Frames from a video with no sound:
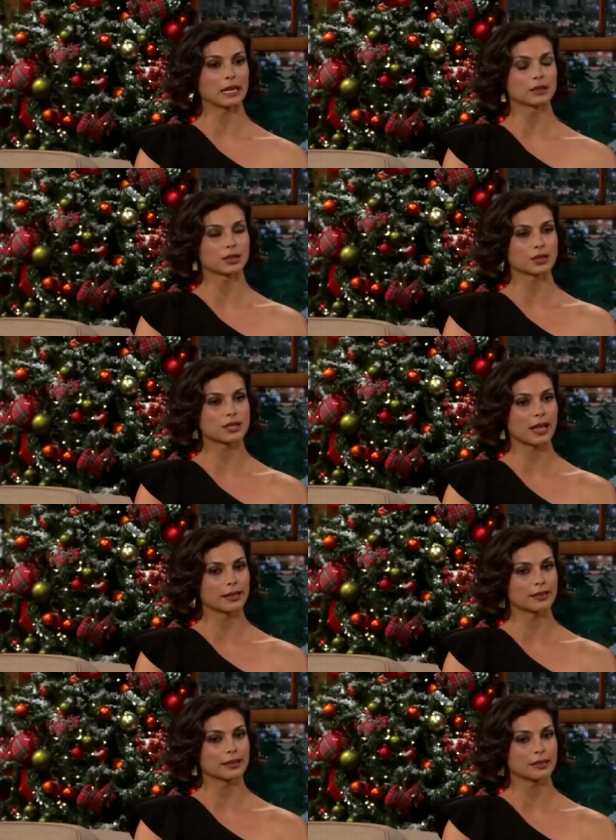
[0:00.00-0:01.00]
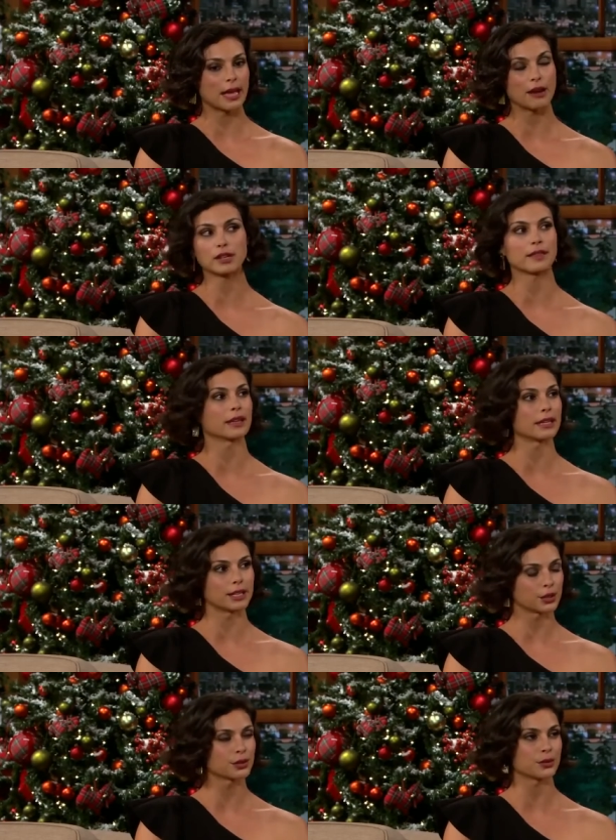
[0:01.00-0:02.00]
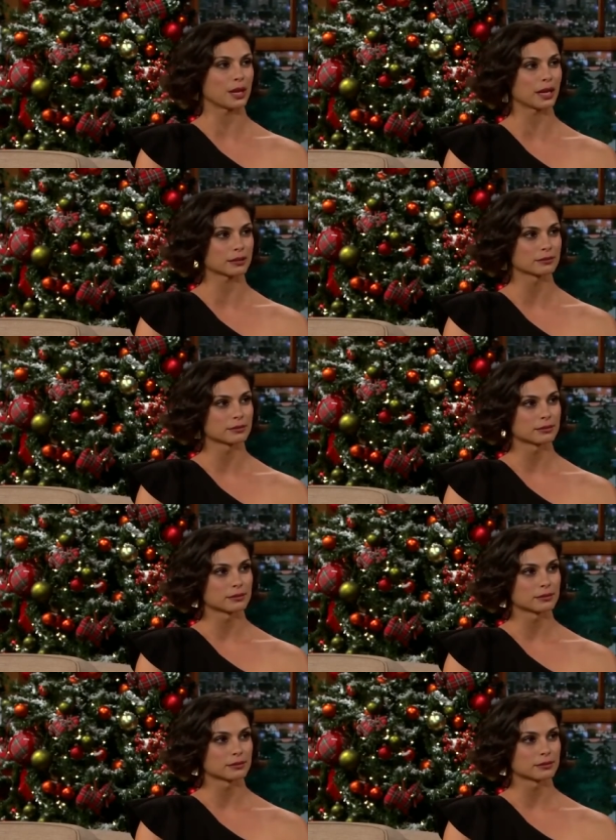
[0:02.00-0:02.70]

but I learned that everything can kill you there.